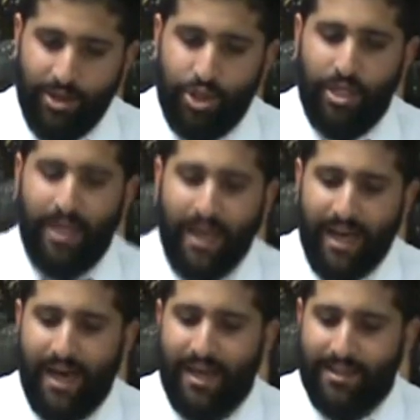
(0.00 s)
Sheyeh
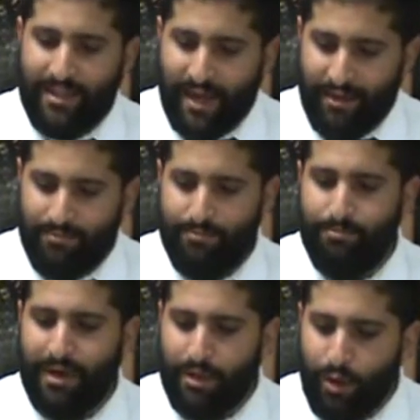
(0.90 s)
ha'adam
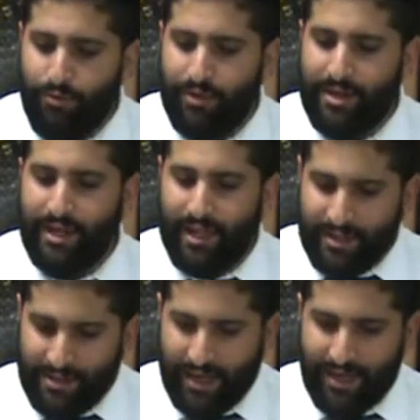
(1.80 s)
bal ofi
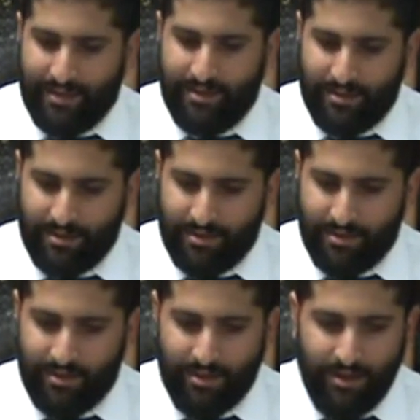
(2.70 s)
kaldat,
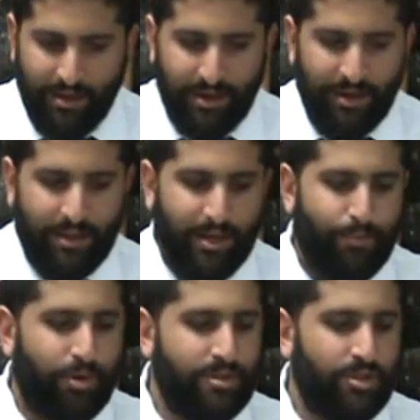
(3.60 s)
that a
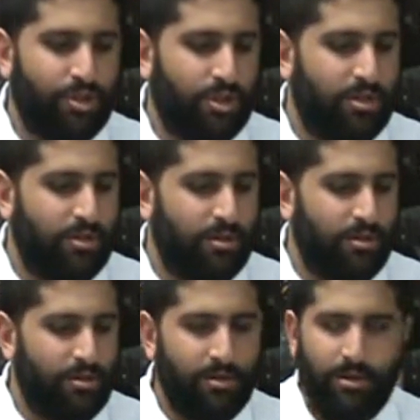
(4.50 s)
person should
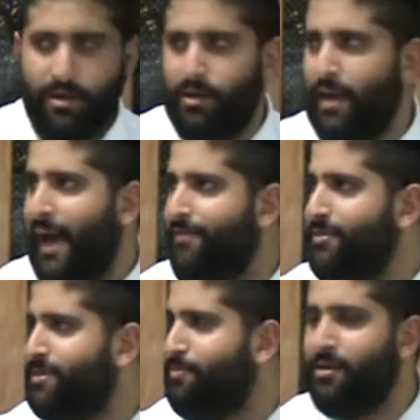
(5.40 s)
have
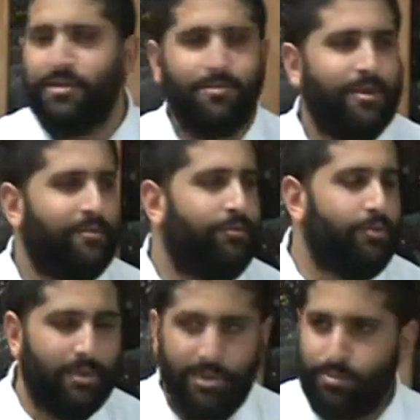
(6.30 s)
this appearance of being
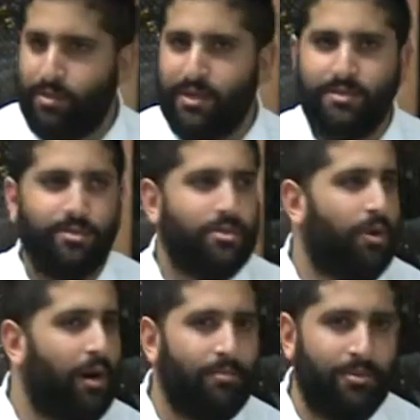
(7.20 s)
foolish because they're so
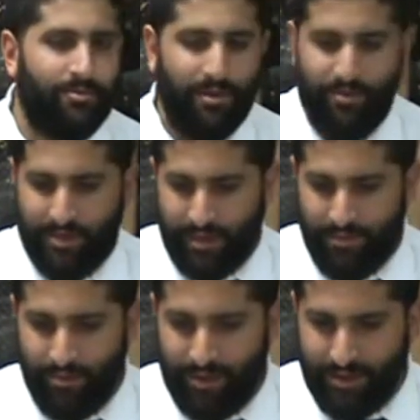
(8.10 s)
humble to
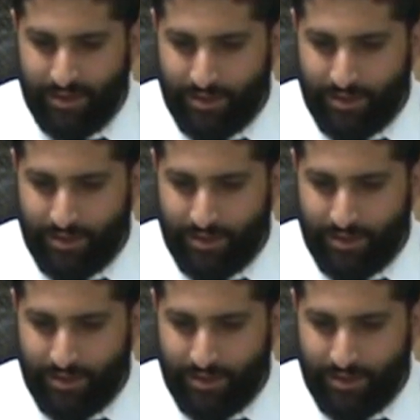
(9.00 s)
everybody.